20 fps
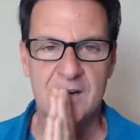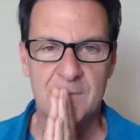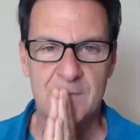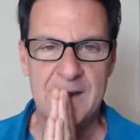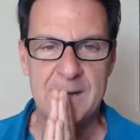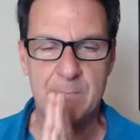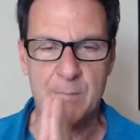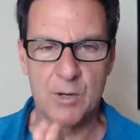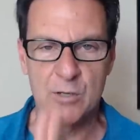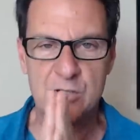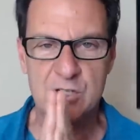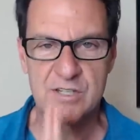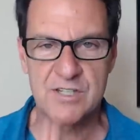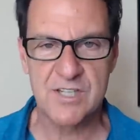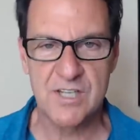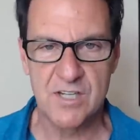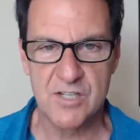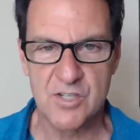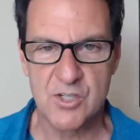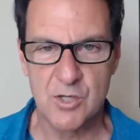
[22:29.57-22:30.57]
by
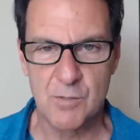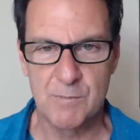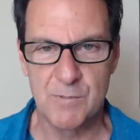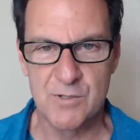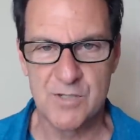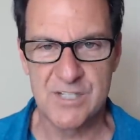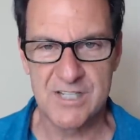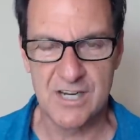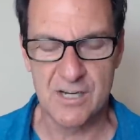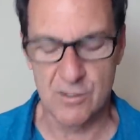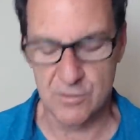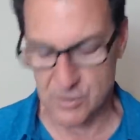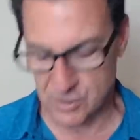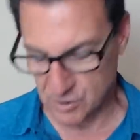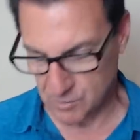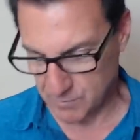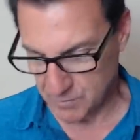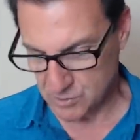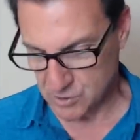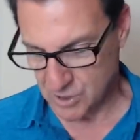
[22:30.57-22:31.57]
purchasing a super sticker,
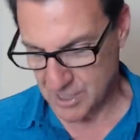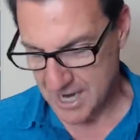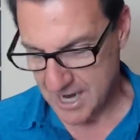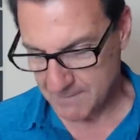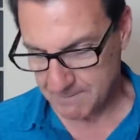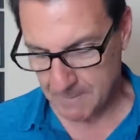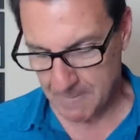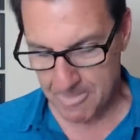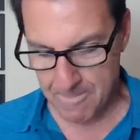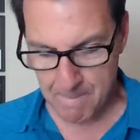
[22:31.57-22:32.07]
super chat.